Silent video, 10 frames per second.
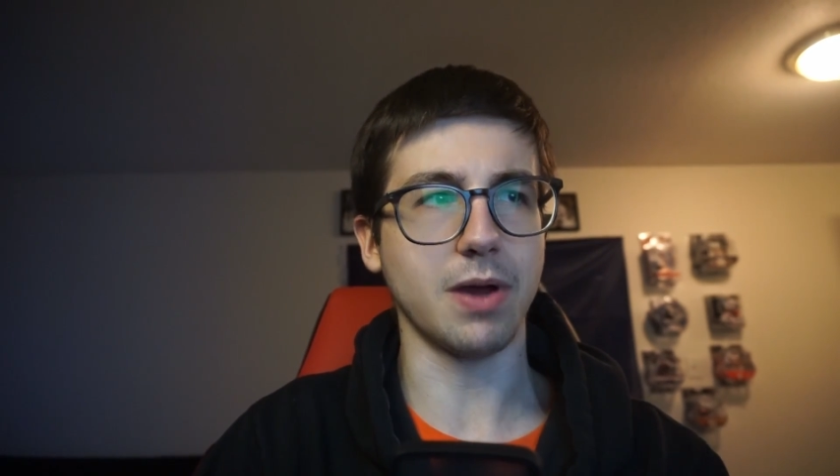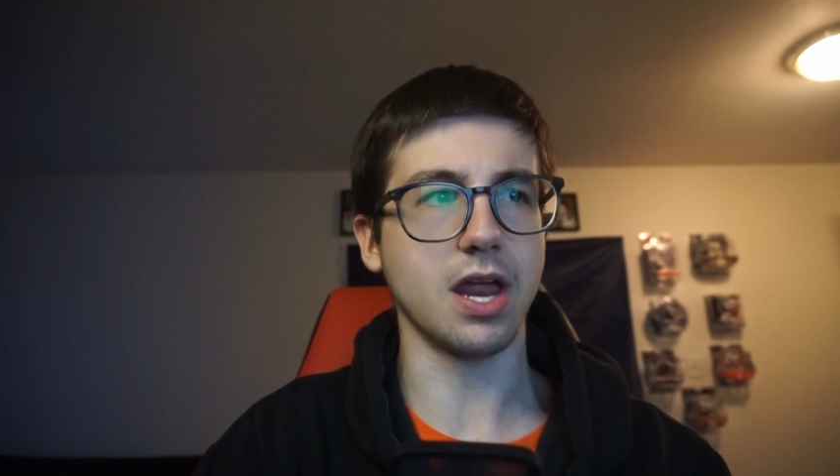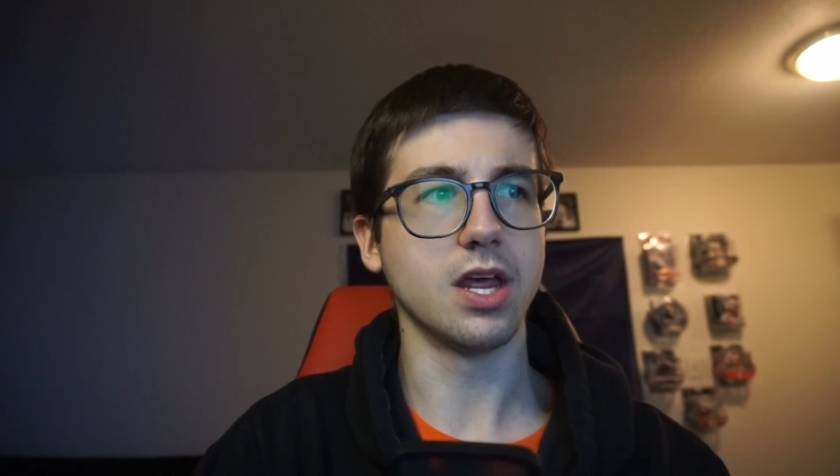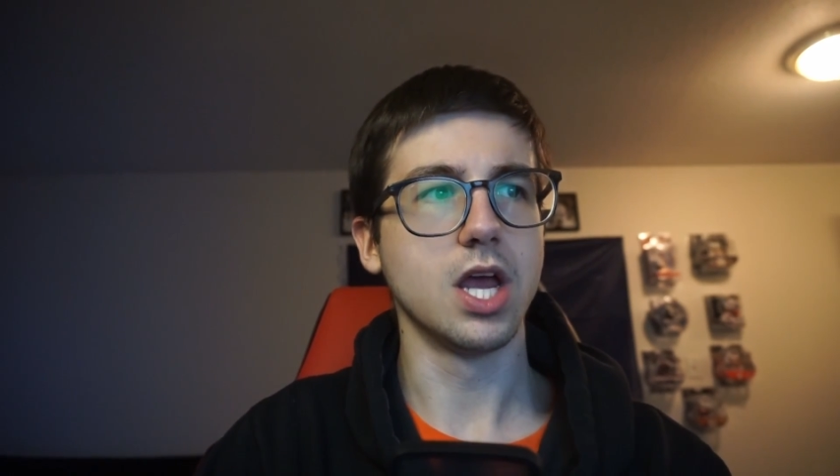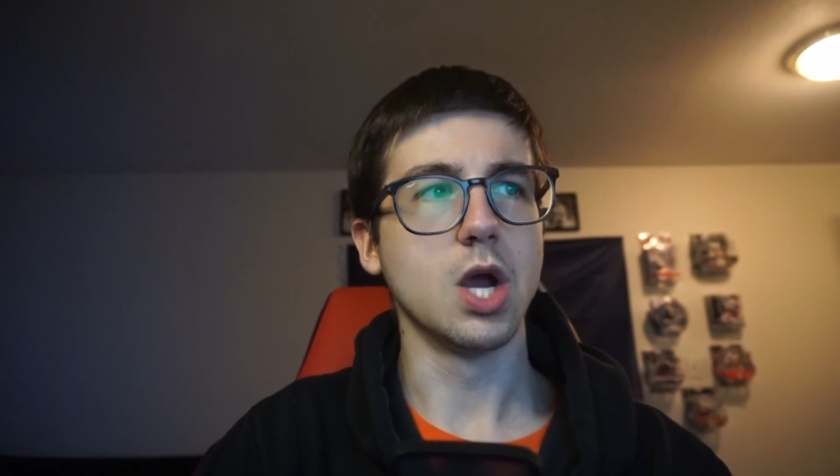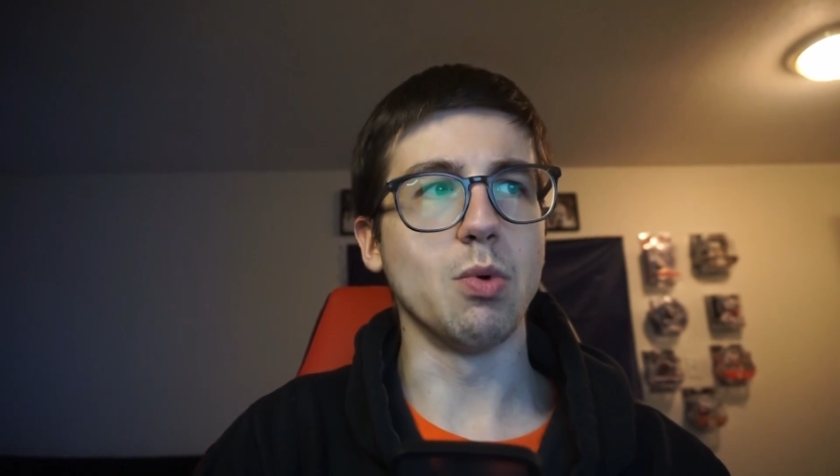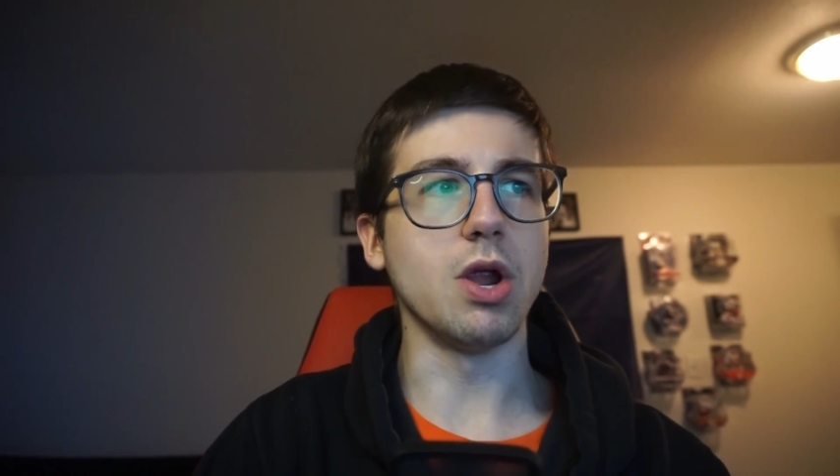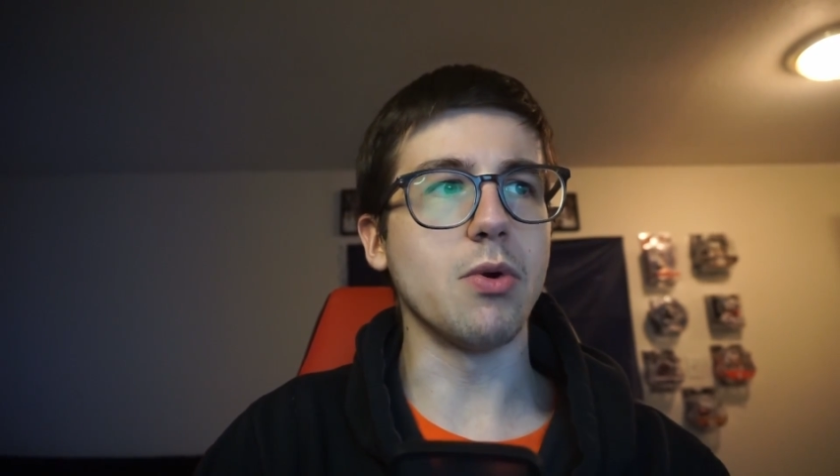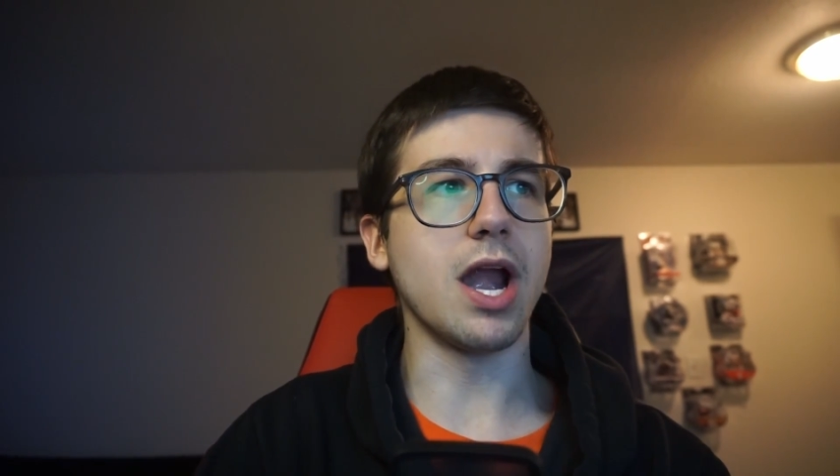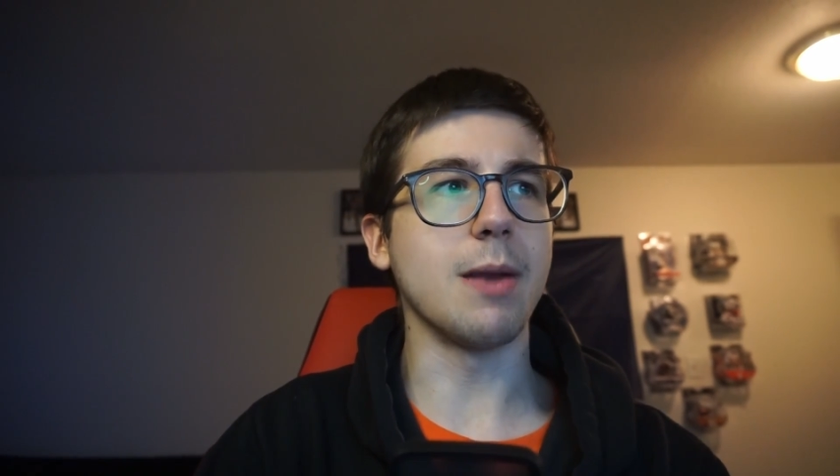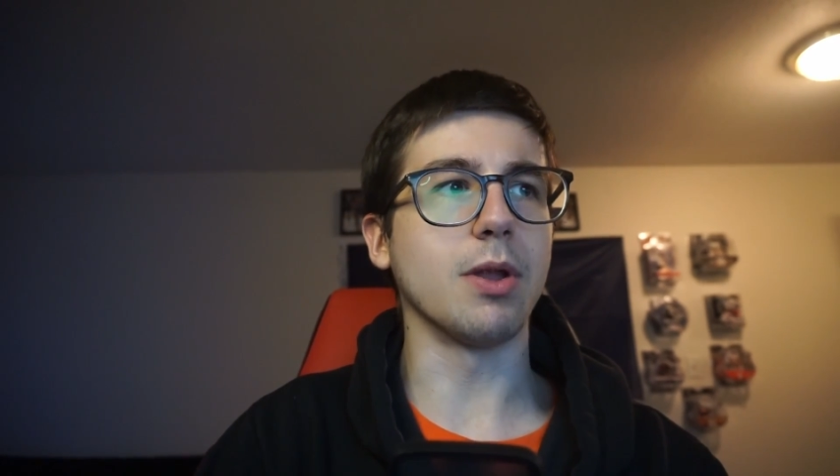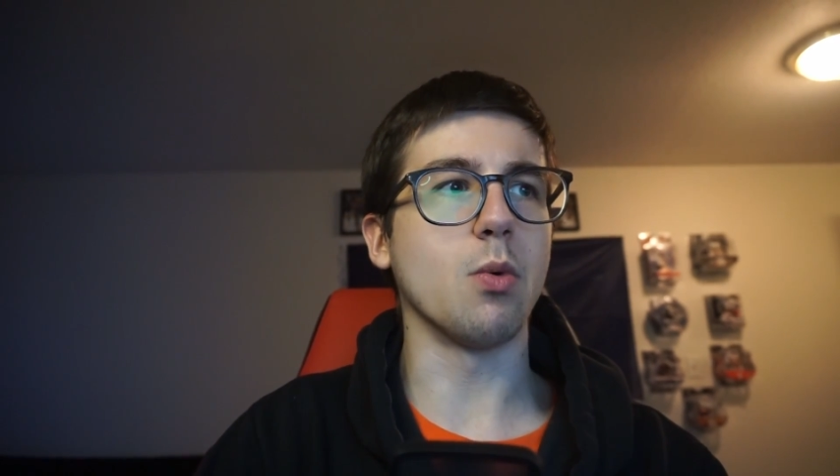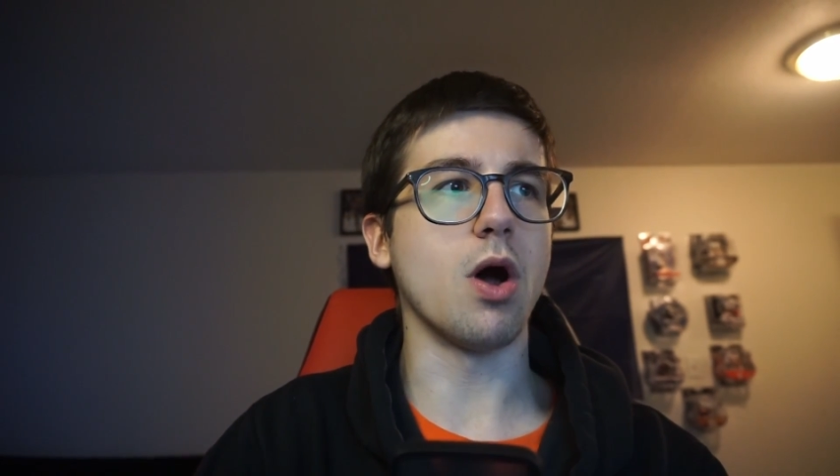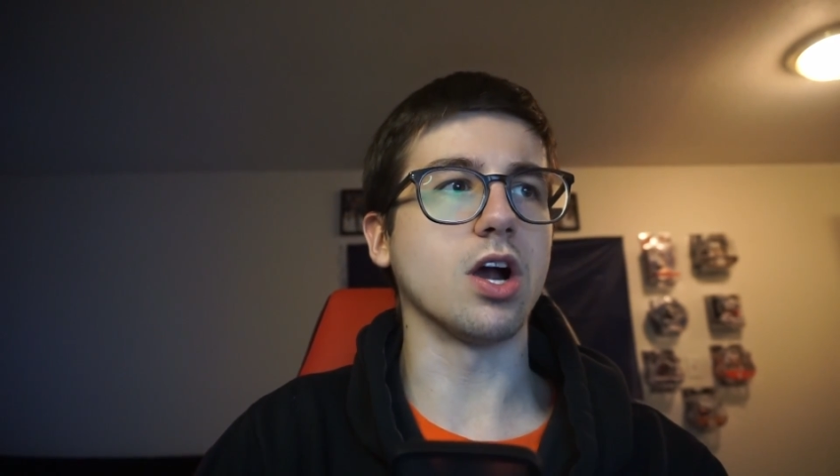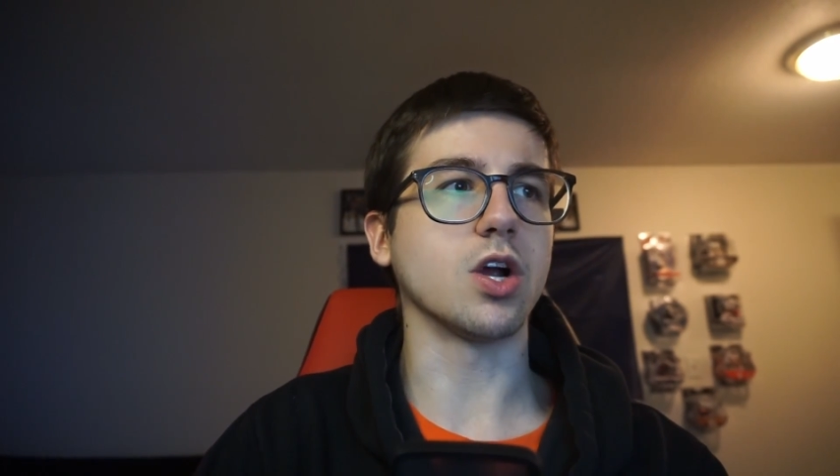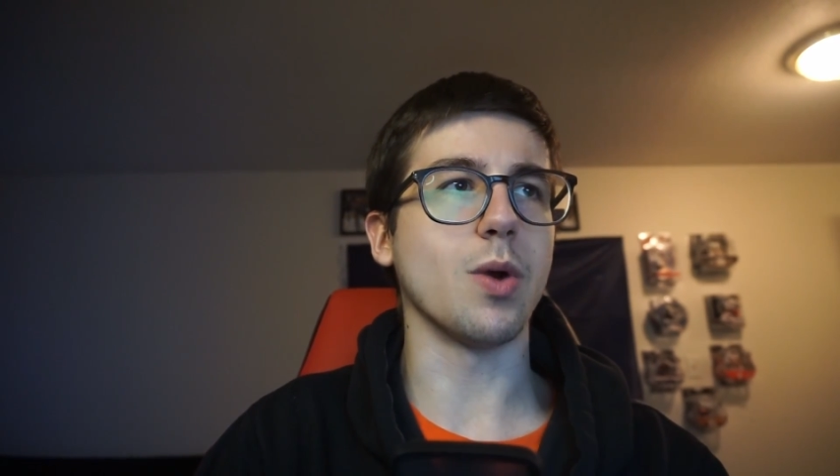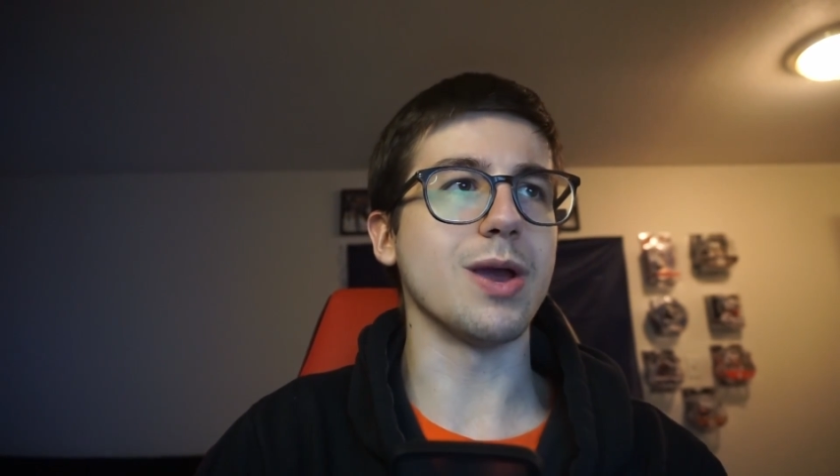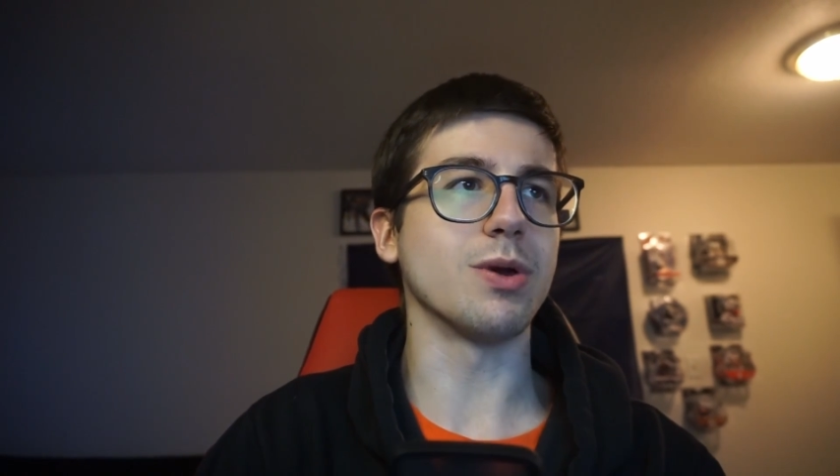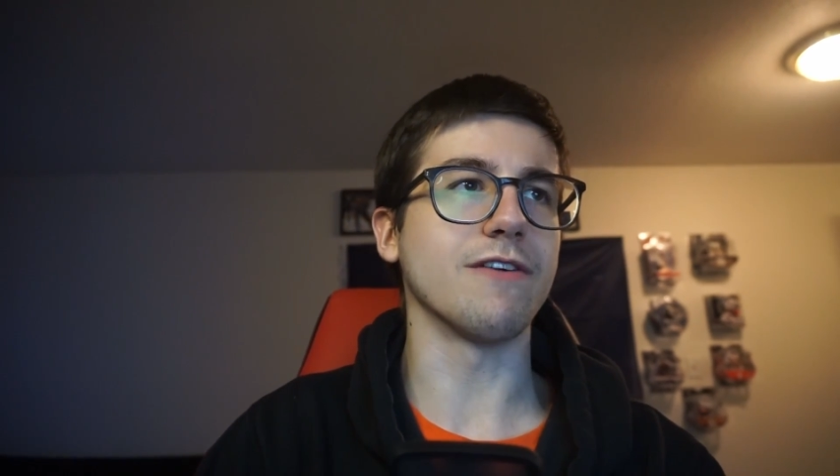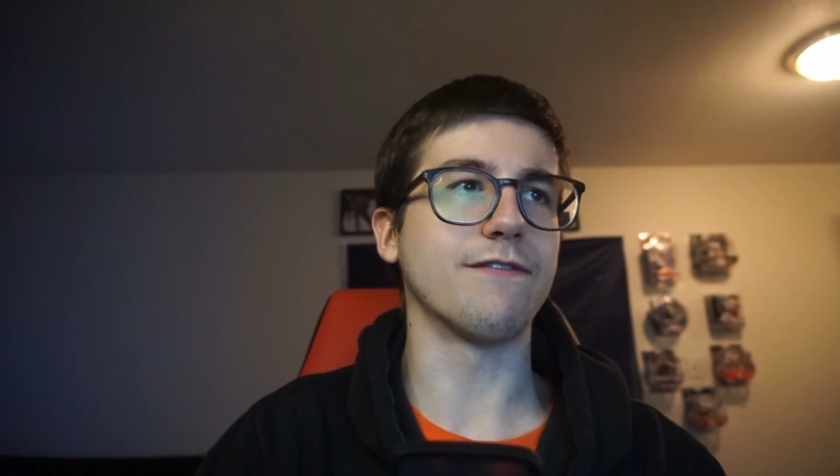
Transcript: but we were able to walk away with a